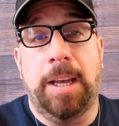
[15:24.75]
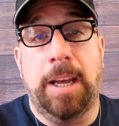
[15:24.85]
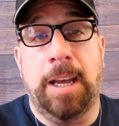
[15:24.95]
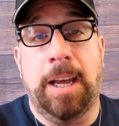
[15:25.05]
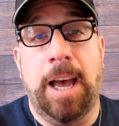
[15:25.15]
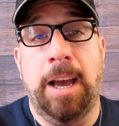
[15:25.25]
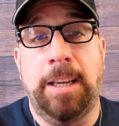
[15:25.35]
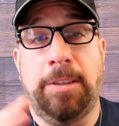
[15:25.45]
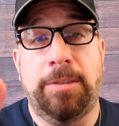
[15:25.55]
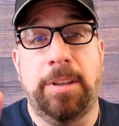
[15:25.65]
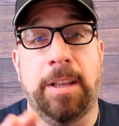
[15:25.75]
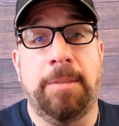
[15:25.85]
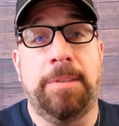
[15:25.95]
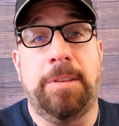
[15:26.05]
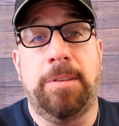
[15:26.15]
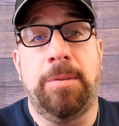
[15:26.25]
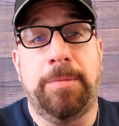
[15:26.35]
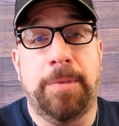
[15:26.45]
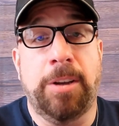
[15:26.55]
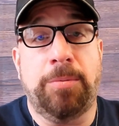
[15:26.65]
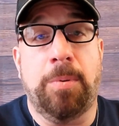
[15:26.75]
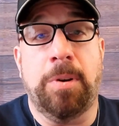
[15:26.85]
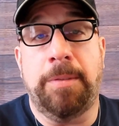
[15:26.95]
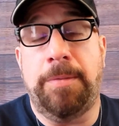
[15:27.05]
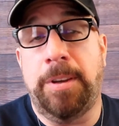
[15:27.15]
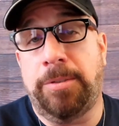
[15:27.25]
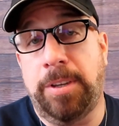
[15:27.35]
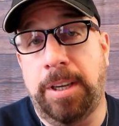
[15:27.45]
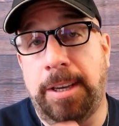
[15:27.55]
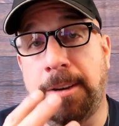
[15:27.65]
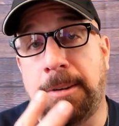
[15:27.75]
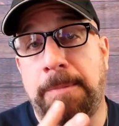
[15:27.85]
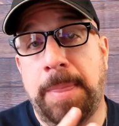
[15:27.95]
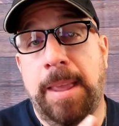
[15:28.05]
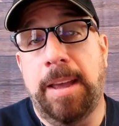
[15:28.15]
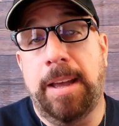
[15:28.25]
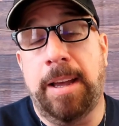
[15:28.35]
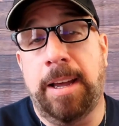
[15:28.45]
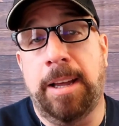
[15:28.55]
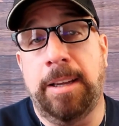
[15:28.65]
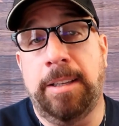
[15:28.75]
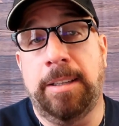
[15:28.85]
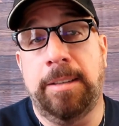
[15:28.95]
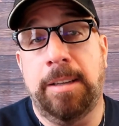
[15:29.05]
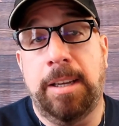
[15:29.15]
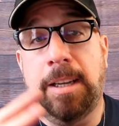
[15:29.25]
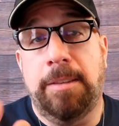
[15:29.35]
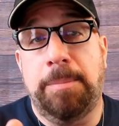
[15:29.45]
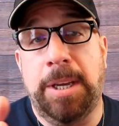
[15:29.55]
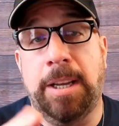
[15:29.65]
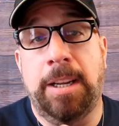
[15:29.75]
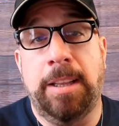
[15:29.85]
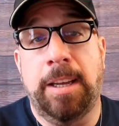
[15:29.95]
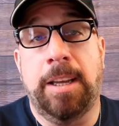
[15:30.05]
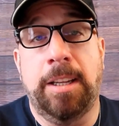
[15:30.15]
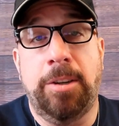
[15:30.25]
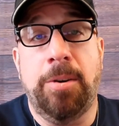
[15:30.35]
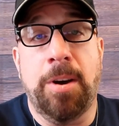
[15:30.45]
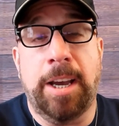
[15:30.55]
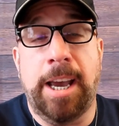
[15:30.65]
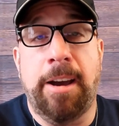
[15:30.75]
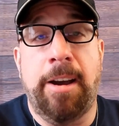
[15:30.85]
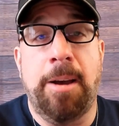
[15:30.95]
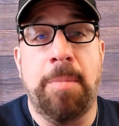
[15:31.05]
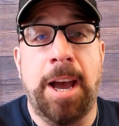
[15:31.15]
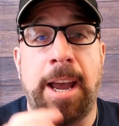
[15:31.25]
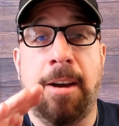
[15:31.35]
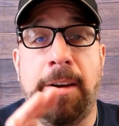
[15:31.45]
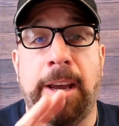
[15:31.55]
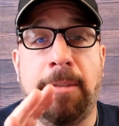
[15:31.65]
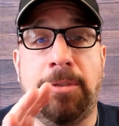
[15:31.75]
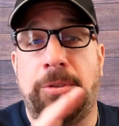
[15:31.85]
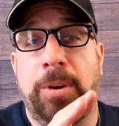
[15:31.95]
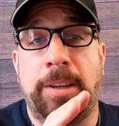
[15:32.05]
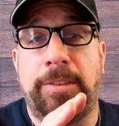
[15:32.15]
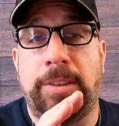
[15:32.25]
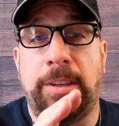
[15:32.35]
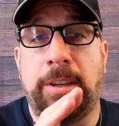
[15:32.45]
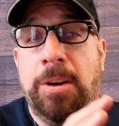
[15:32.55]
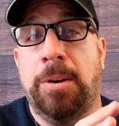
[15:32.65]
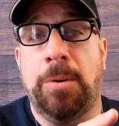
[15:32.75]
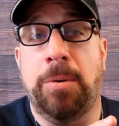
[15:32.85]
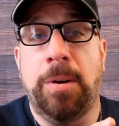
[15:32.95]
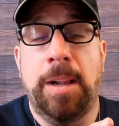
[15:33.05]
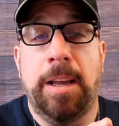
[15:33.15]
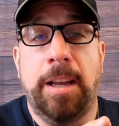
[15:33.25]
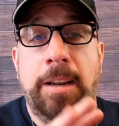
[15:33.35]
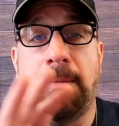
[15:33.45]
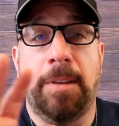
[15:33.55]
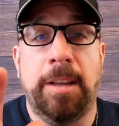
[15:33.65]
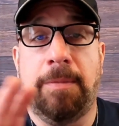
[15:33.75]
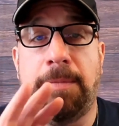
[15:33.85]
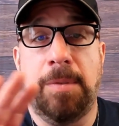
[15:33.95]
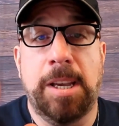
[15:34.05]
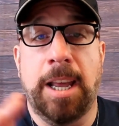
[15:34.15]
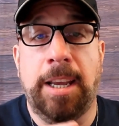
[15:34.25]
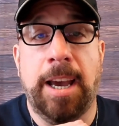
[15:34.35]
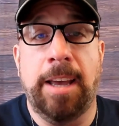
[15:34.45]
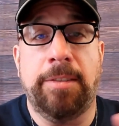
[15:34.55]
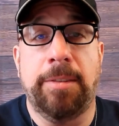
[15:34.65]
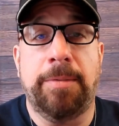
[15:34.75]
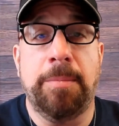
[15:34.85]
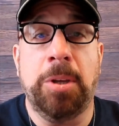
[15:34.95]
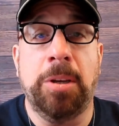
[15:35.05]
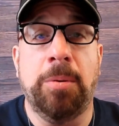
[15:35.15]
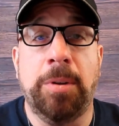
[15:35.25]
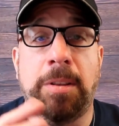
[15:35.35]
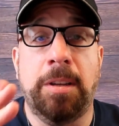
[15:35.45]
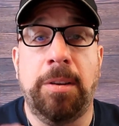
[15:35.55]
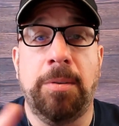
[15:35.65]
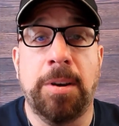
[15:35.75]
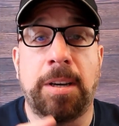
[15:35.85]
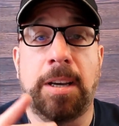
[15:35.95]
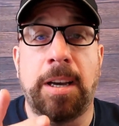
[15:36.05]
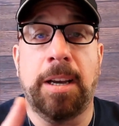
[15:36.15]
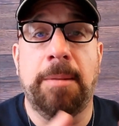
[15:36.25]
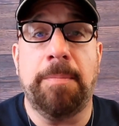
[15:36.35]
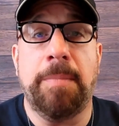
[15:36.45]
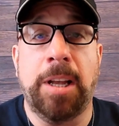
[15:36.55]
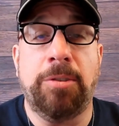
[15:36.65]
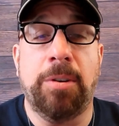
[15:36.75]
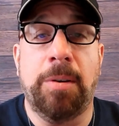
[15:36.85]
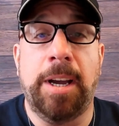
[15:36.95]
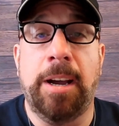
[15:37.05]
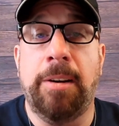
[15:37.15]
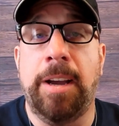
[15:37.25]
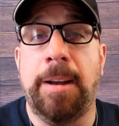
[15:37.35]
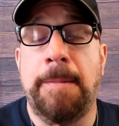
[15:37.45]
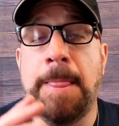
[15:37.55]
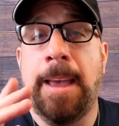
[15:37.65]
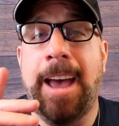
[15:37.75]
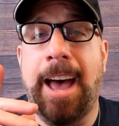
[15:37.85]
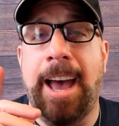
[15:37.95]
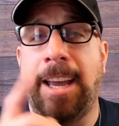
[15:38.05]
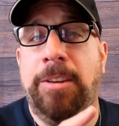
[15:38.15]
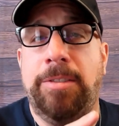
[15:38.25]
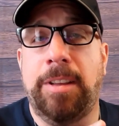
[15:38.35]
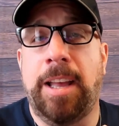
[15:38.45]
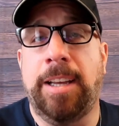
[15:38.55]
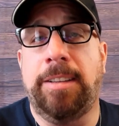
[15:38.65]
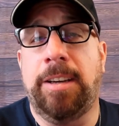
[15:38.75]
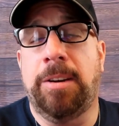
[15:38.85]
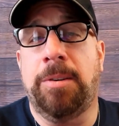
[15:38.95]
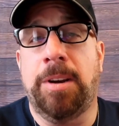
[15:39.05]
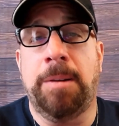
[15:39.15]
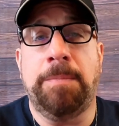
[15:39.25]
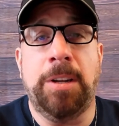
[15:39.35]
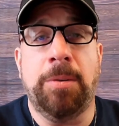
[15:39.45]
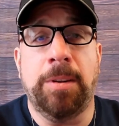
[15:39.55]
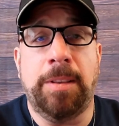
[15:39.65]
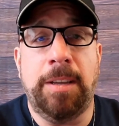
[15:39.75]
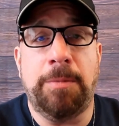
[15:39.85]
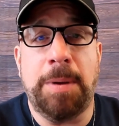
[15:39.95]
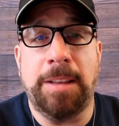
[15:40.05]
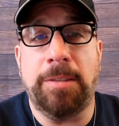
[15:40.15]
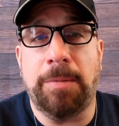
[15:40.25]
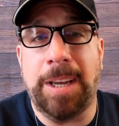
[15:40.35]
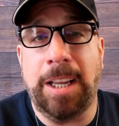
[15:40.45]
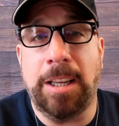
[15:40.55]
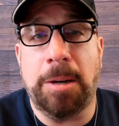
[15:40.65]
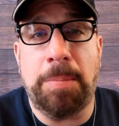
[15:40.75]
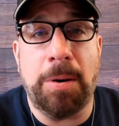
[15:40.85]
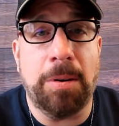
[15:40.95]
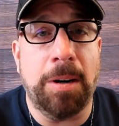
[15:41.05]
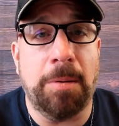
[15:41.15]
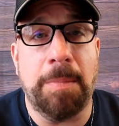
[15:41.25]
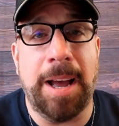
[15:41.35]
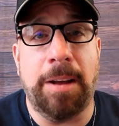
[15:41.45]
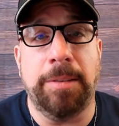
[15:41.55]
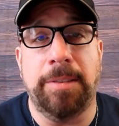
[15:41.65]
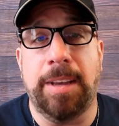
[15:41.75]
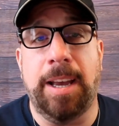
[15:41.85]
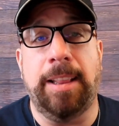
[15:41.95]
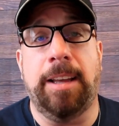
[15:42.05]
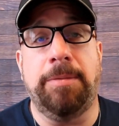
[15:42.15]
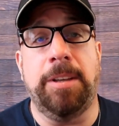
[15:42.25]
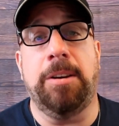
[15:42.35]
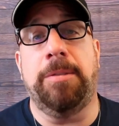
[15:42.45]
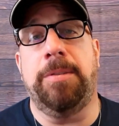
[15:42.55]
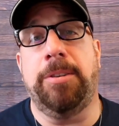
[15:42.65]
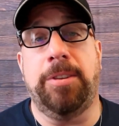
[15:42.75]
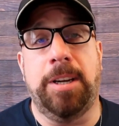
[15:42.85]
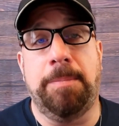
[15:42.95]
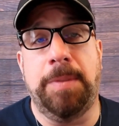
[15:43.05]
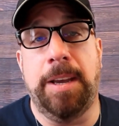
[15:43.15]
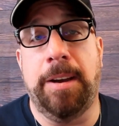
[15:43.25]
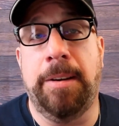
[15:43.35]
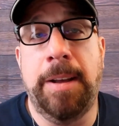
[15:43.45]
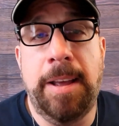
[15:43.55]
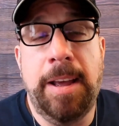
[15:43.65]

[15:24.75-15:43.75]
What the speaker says: I used to love to do freshwater fishing here, and being in the New York area, my area of choice to go. And if any guys are familiar with the New York metro area, I used to like to go up to northeast Pennsylvania to Pocono Mountains. I'd love to go fishing up there.